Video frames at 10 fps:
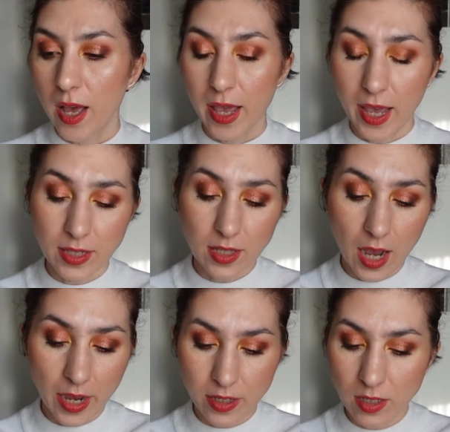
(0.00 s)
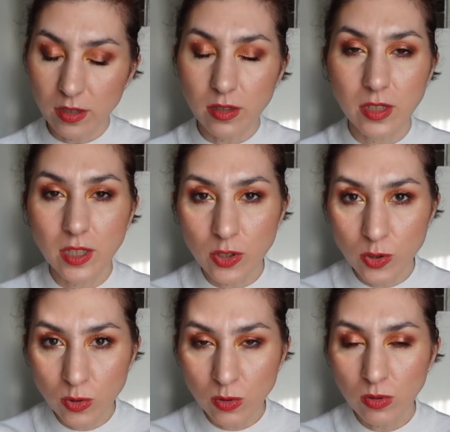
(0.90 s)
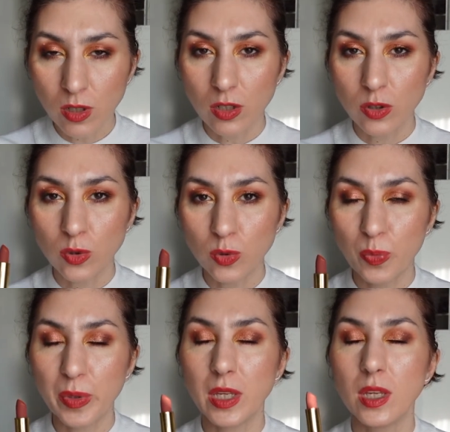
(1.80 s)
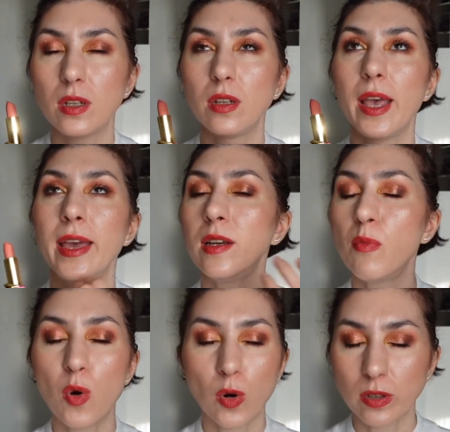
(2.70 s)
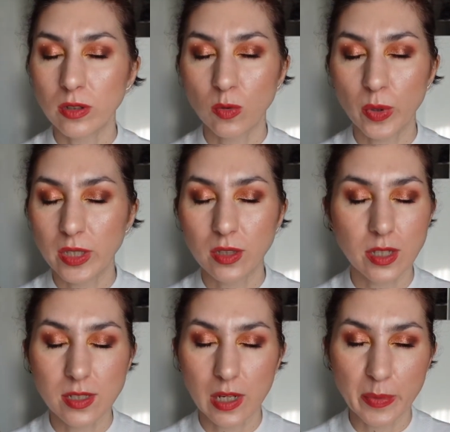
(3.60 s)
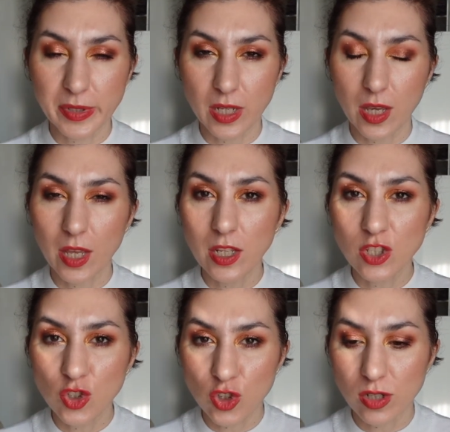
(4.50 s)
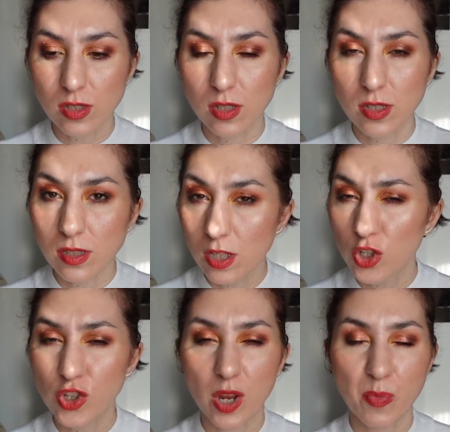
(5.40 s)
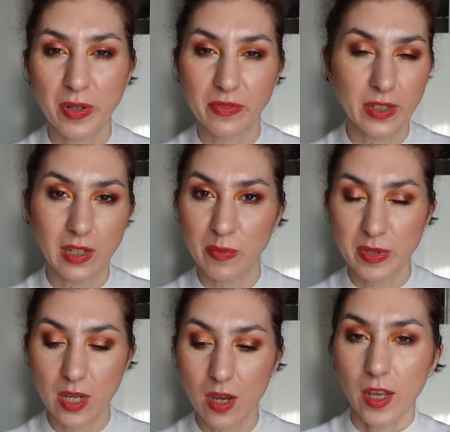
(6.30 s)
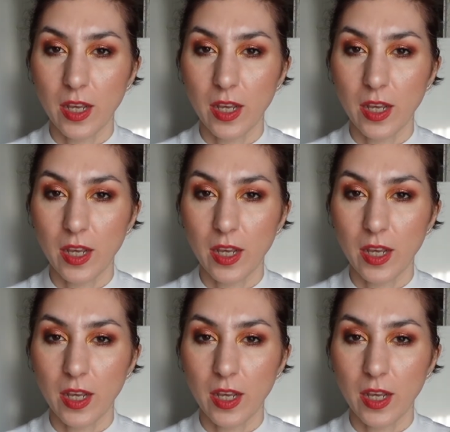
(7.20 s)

and I continue to be enamored with this lipstick. It is just such a perfect lipstick.